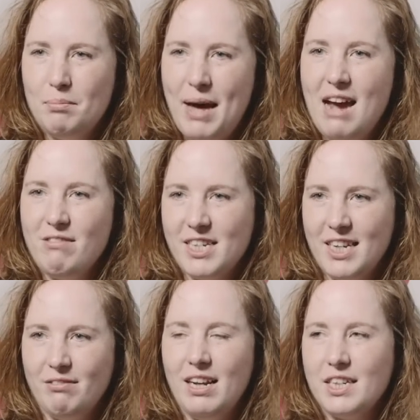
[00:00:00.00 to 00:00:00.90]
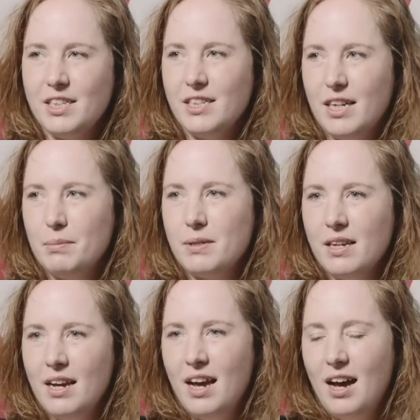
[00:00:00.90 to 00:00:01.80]
parenting relationships.
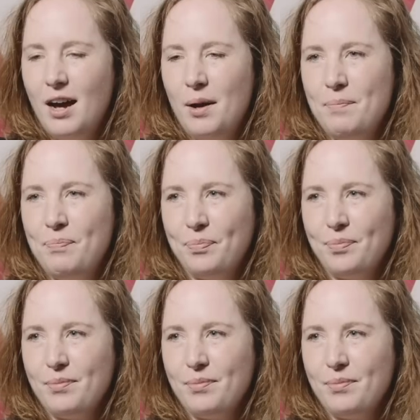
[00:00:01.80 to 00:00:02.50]
Um,